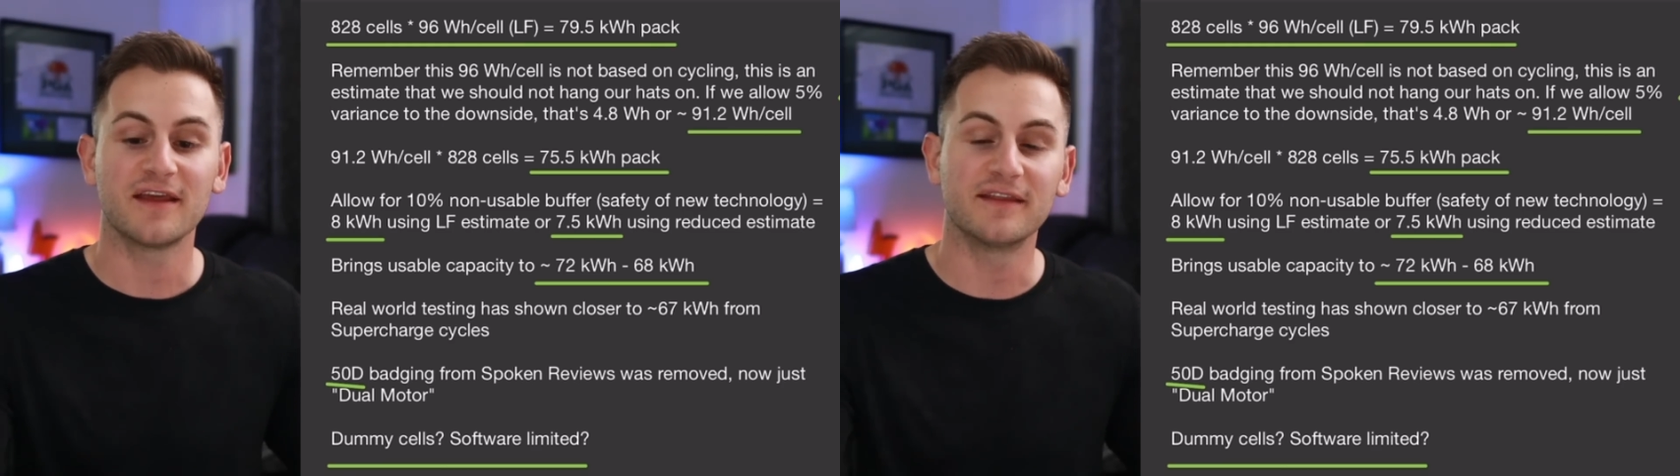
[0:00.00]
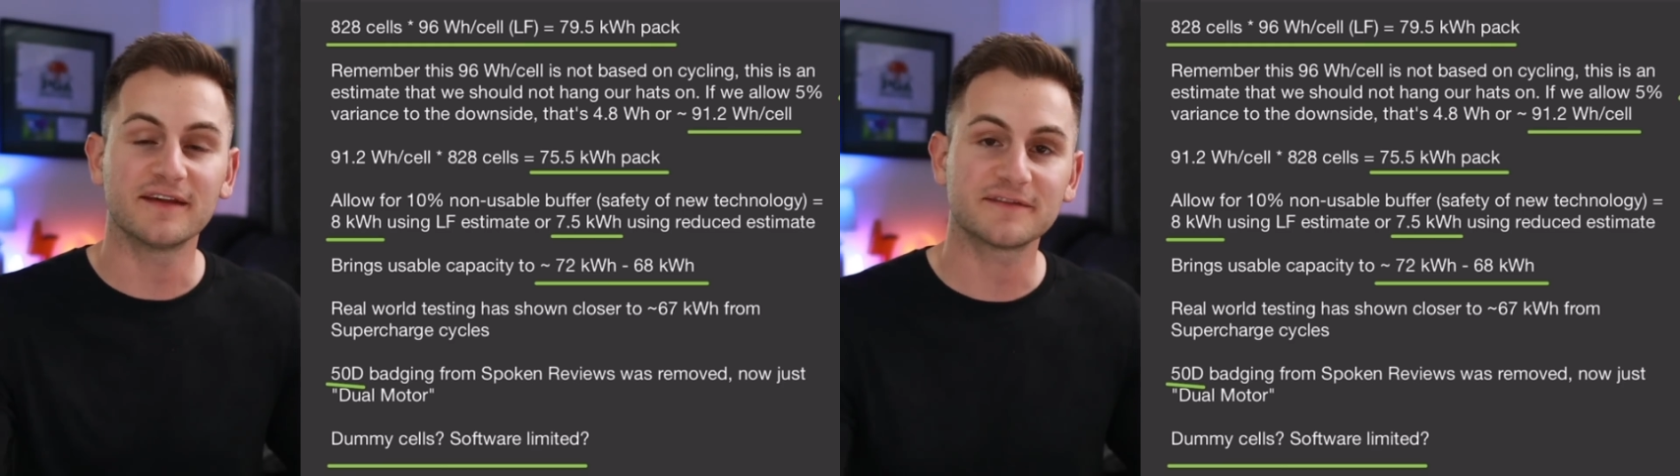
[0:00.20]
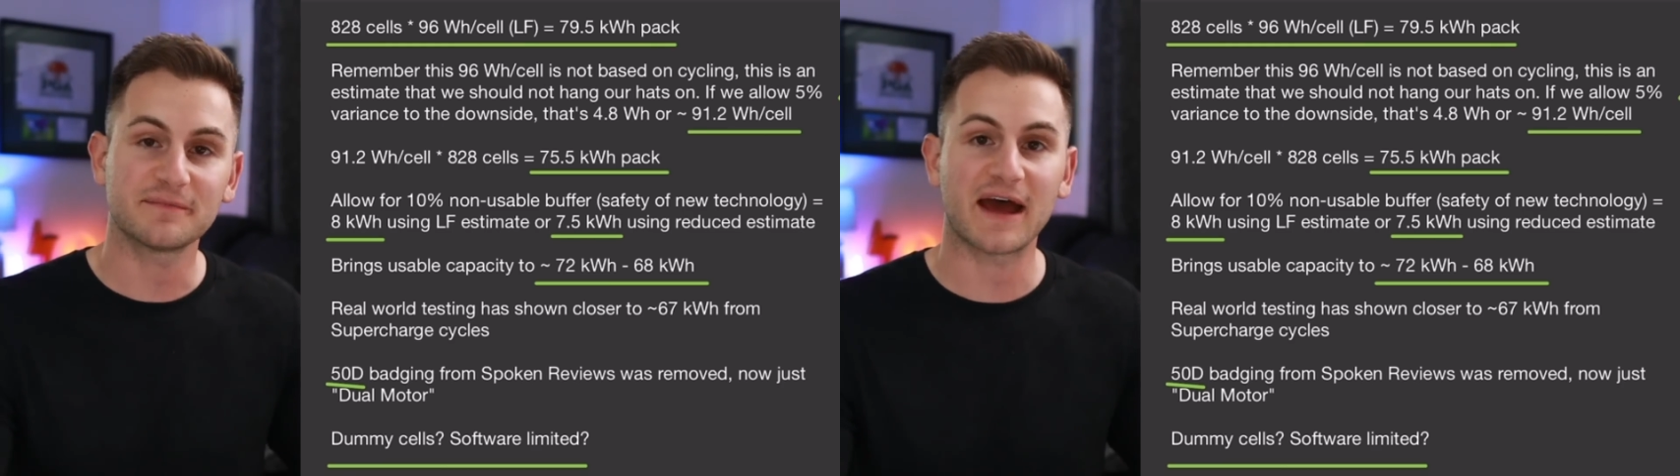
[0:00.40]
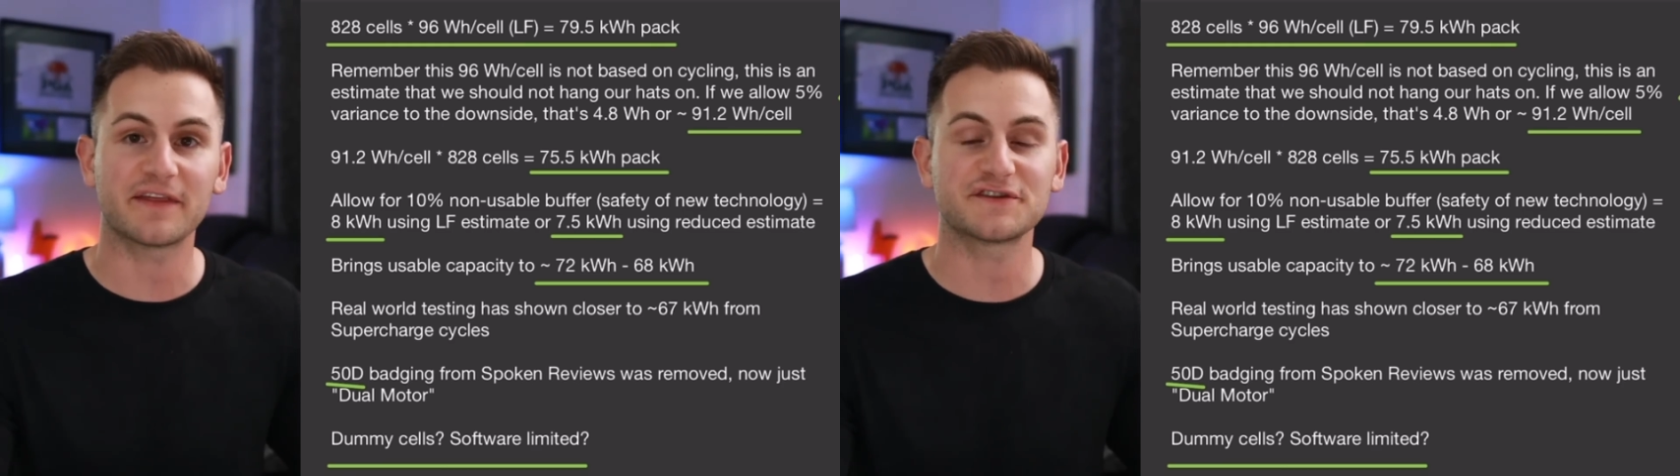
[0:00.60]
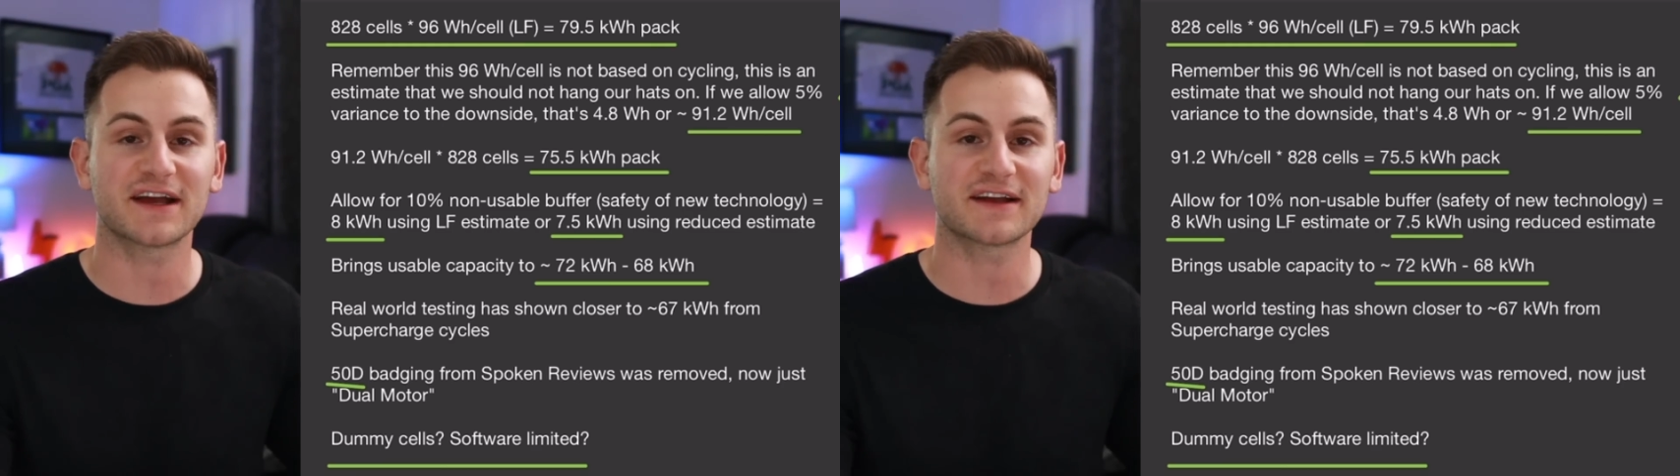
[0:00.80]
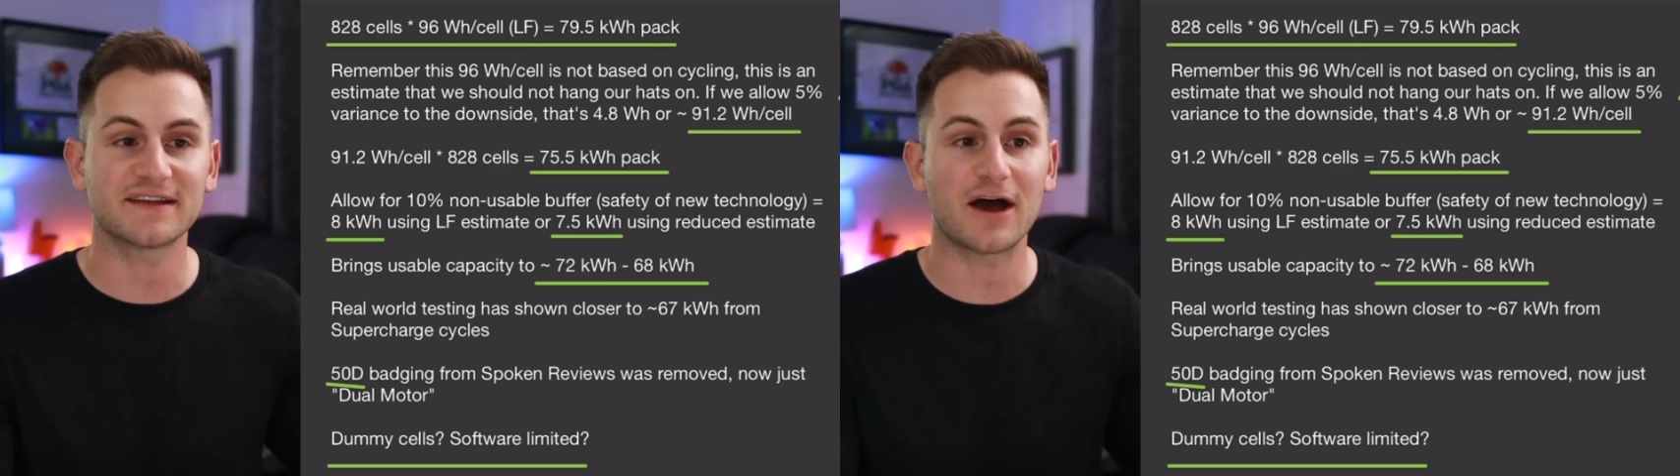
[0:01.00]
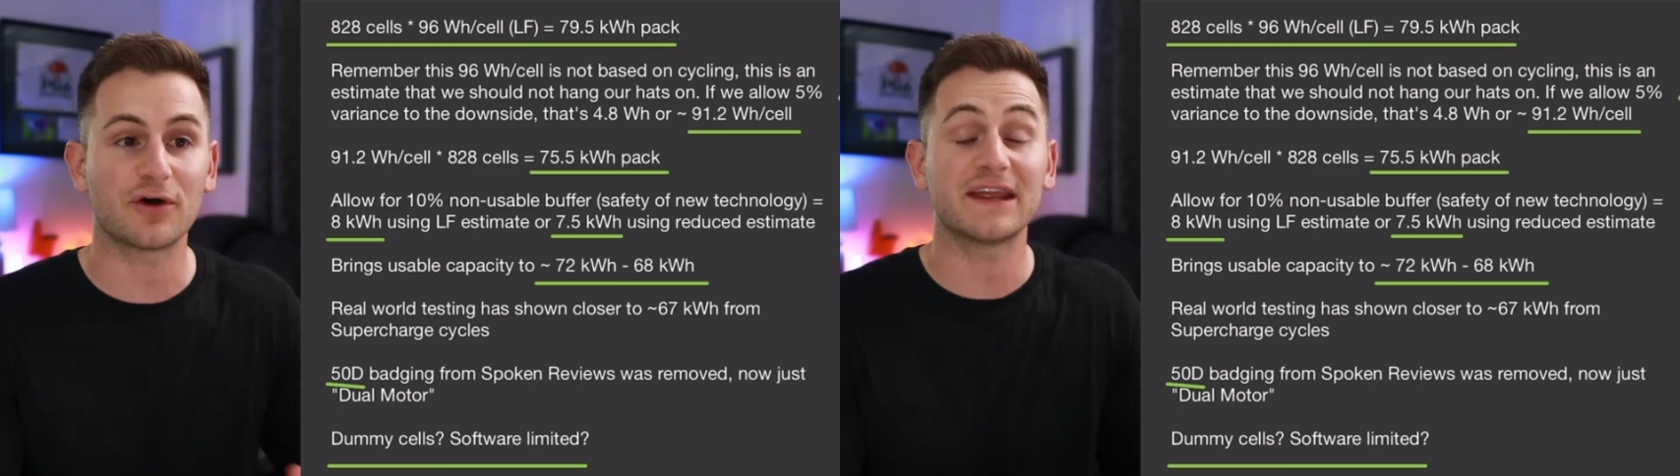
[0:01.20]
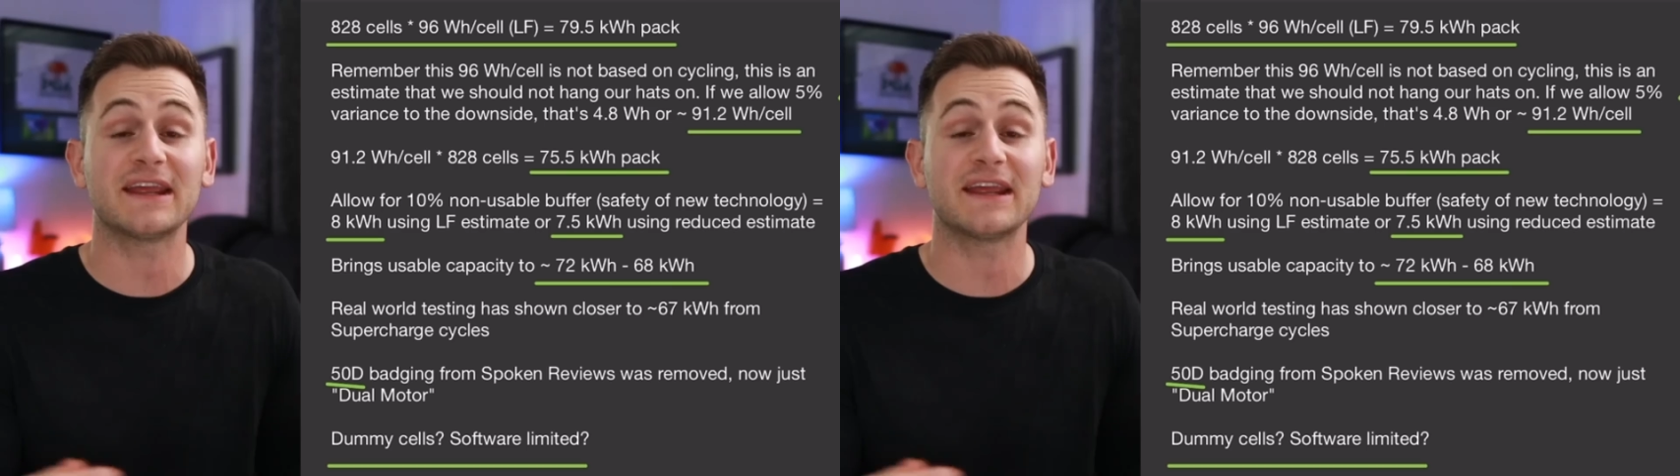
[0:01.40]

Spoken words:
This math checks out